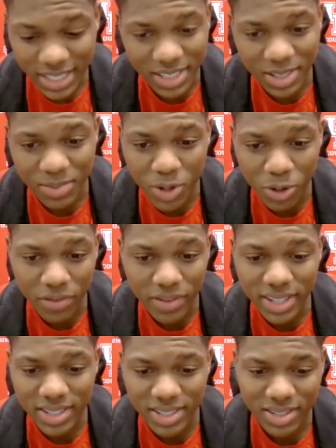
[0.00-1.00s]
just
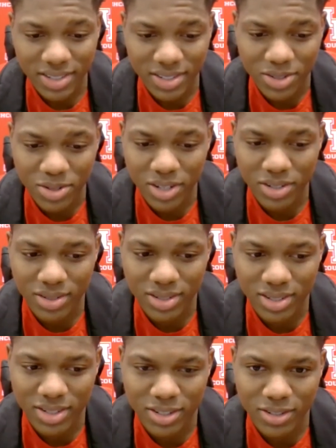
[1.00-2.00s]
motivation,
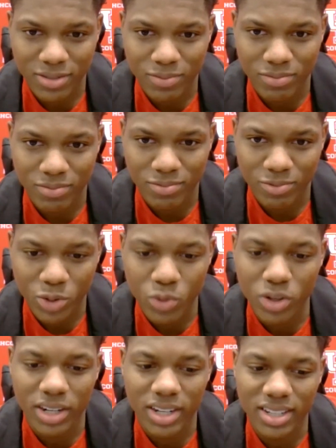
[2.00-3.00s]
we
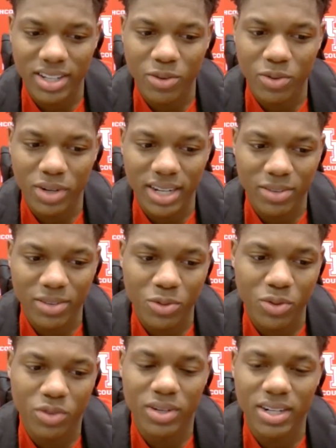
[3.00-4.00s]
want to get there one day. We
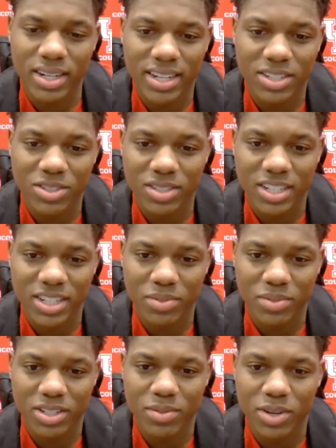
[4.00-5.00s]
want to win the national
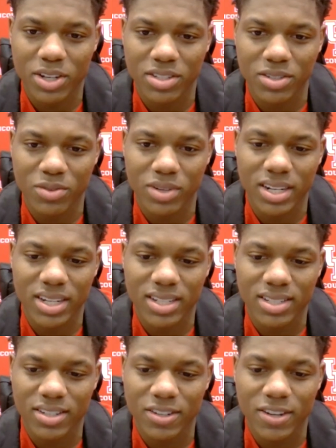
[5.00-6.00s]
championship also one
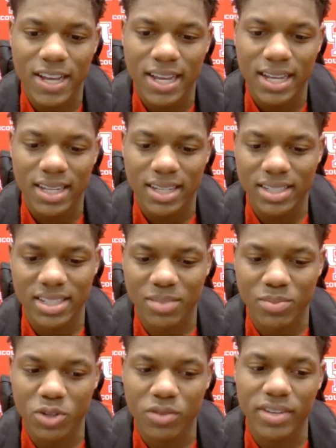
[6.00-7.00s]
day. So it's just
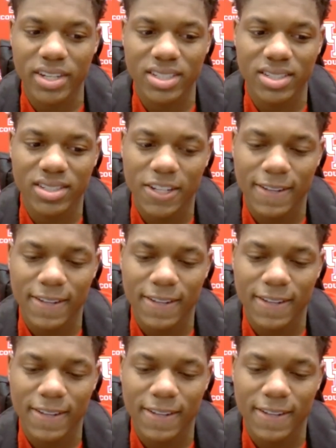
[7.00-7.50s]
motivation.